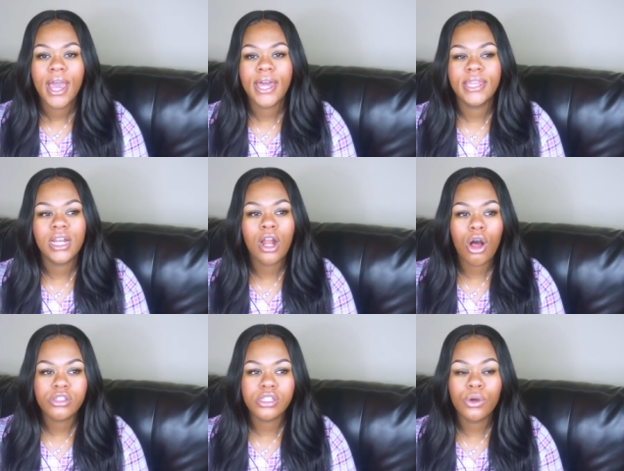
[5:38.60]
And then it
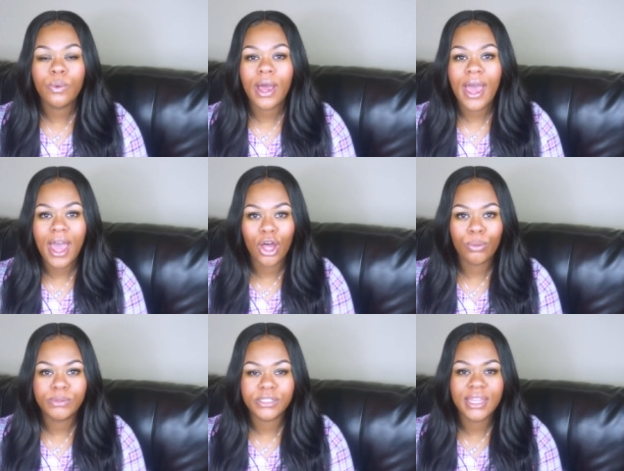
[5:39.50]
also
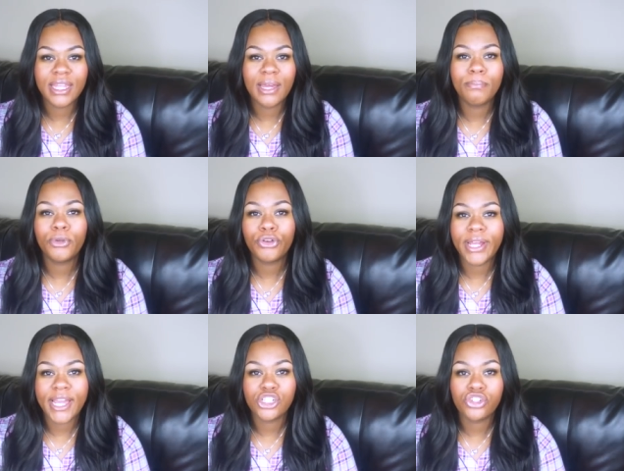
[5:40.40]
helped them
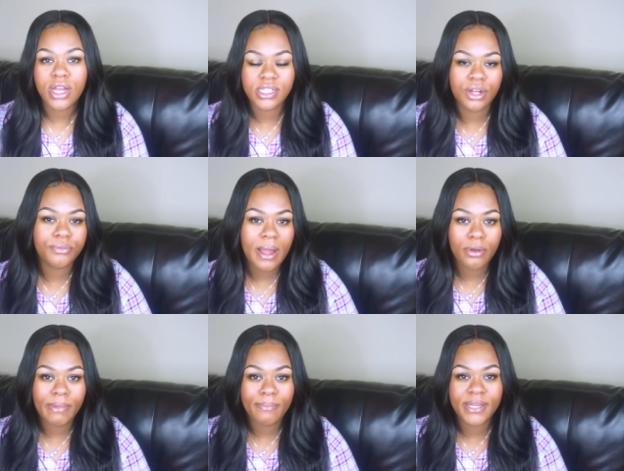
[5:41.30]
create trust
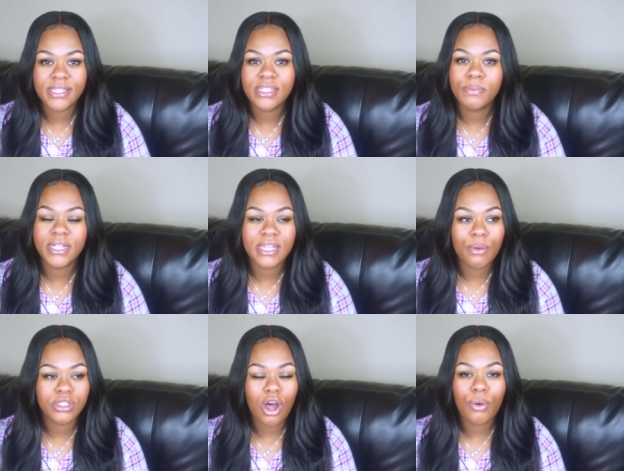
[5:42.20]
around my business because
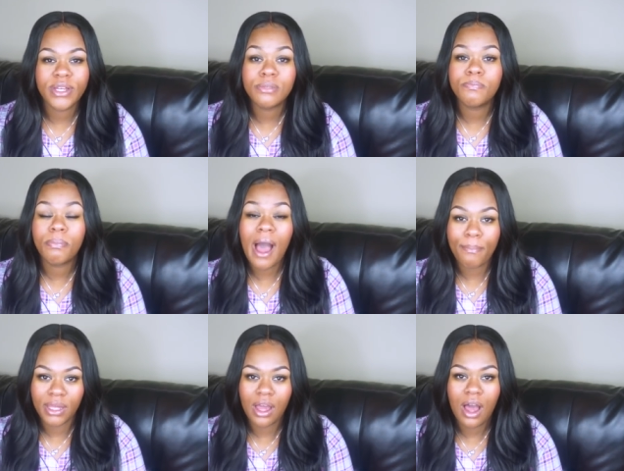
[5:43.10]
I was always
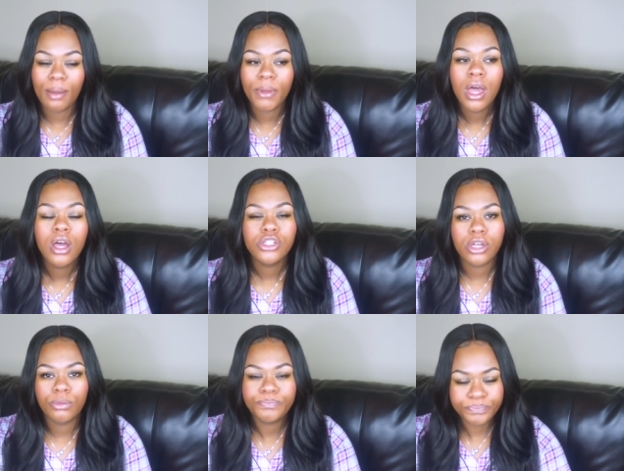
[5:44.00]
popping up.
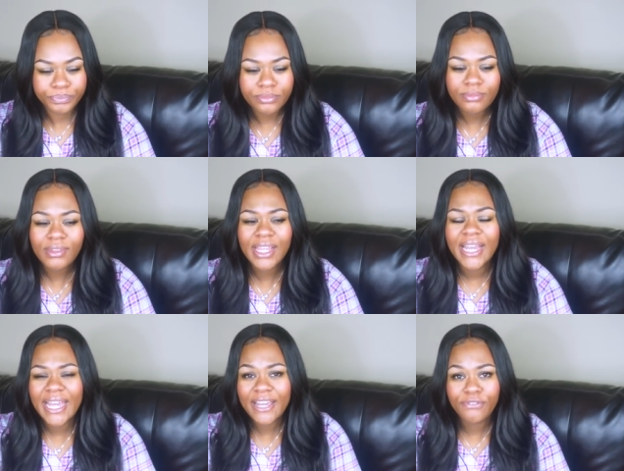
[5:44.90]
So
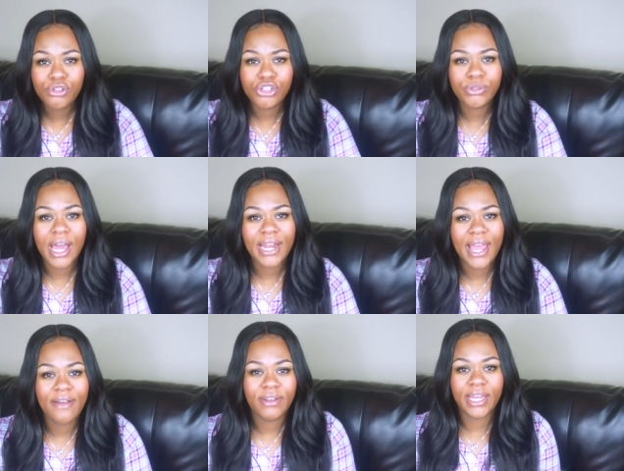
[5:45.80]
if you do not
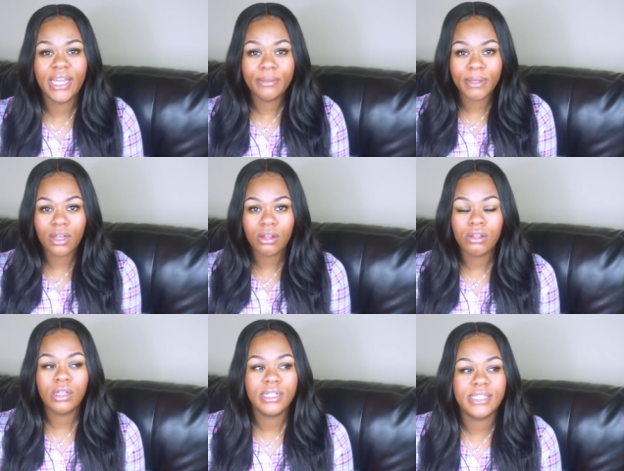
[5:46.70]
have an
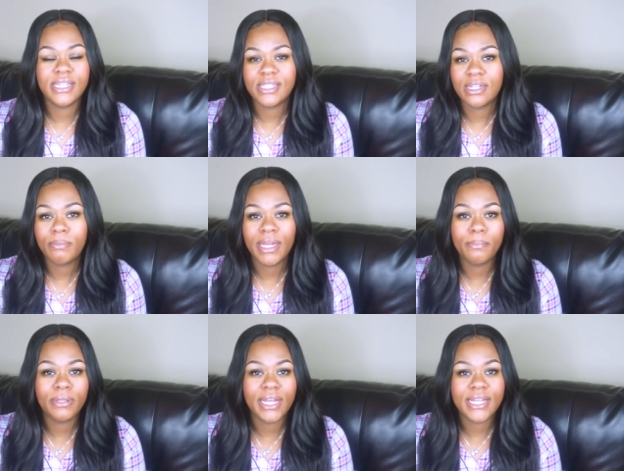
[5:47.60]
email system
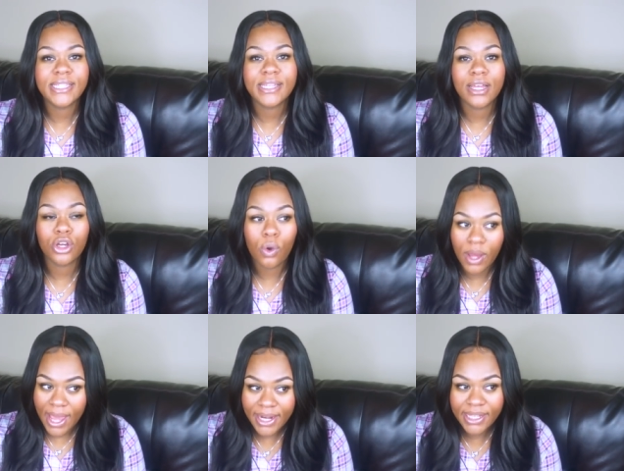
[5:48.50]
in place, go
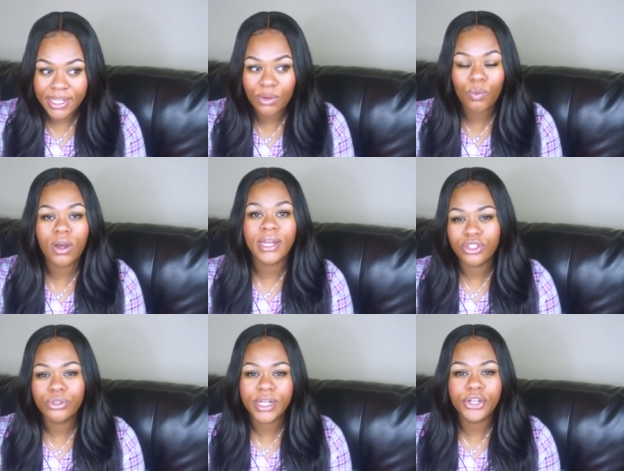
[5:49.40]
ahead and get one.
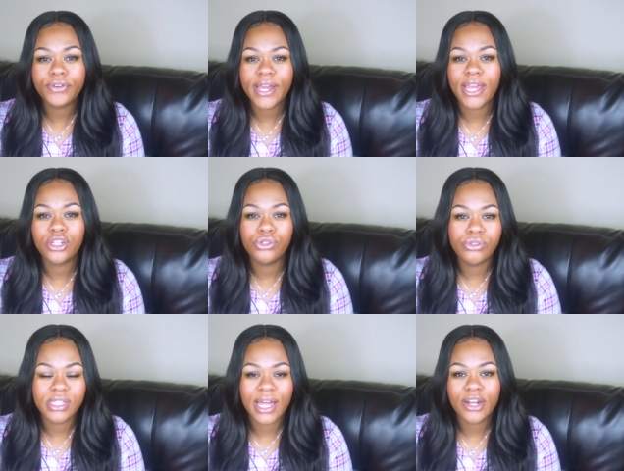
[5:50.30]
You can create
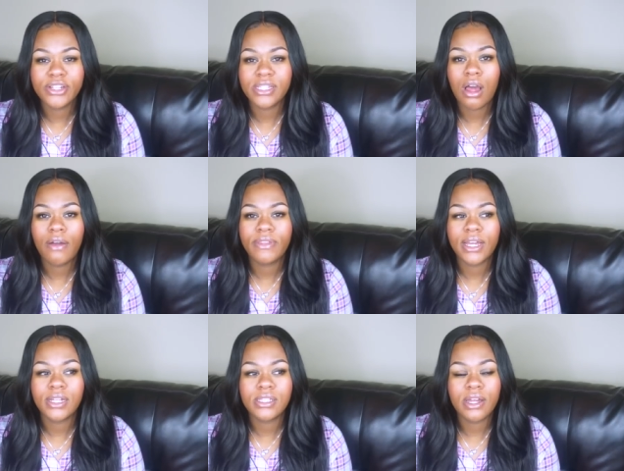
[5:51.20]
newsletters and all of
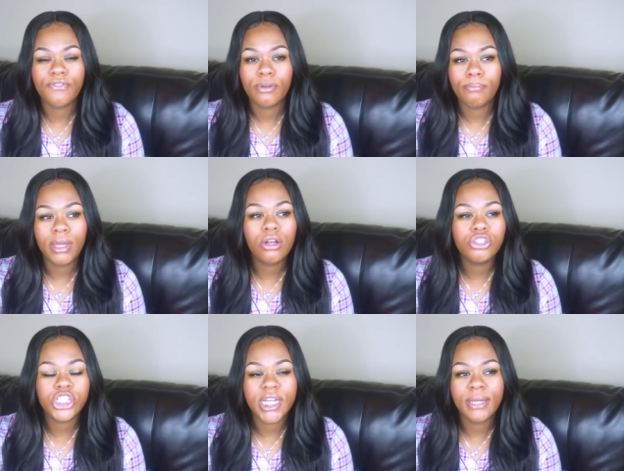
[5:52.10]
that good stuff from
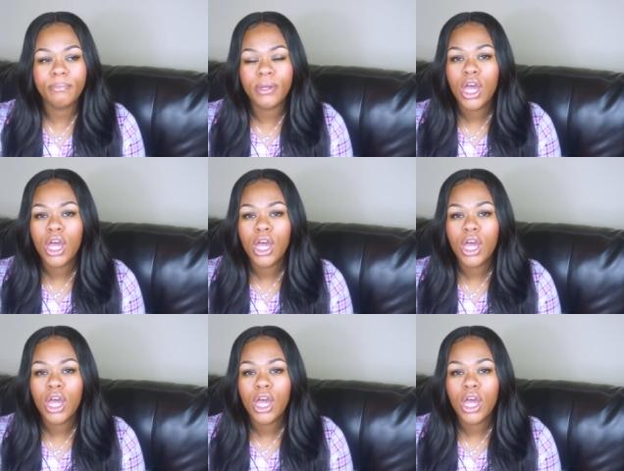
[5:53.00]
MailChimp.